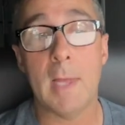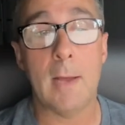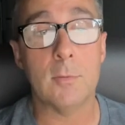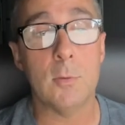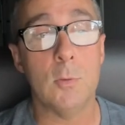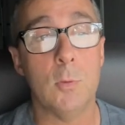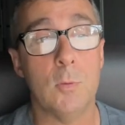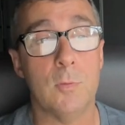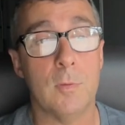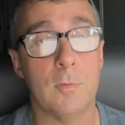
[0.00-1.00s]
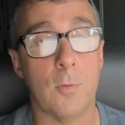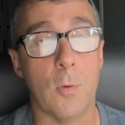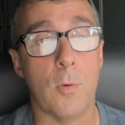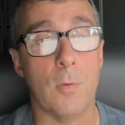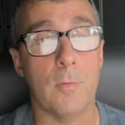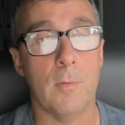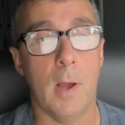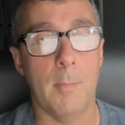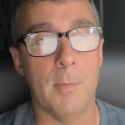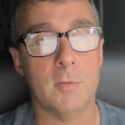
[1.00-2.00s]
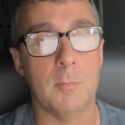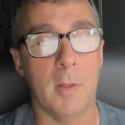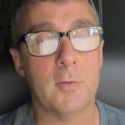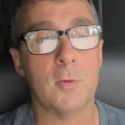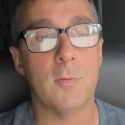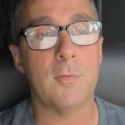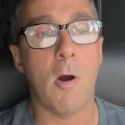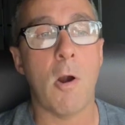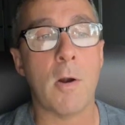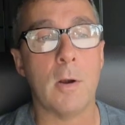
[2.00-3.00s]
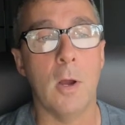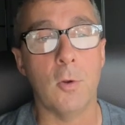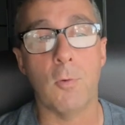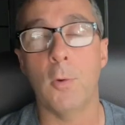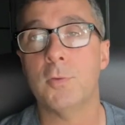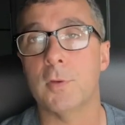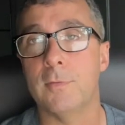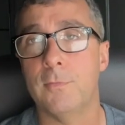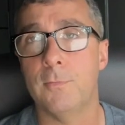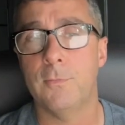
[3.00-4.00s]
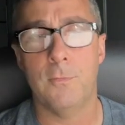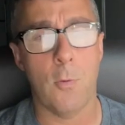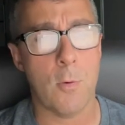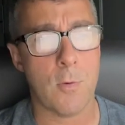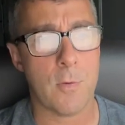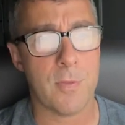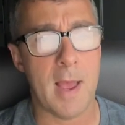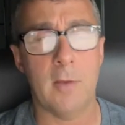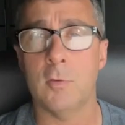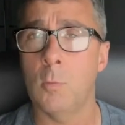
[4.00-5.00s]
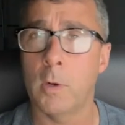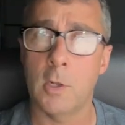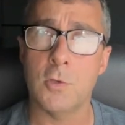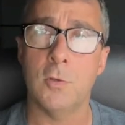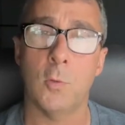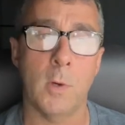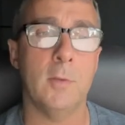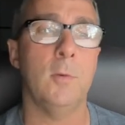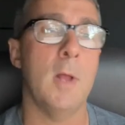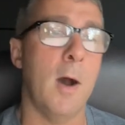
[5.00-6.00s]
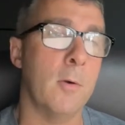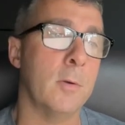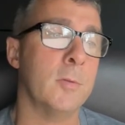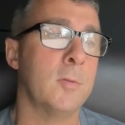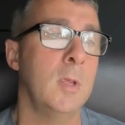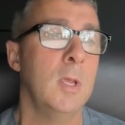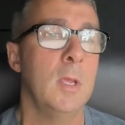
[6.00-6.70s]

out to, for this month so far, a gross of $4,122.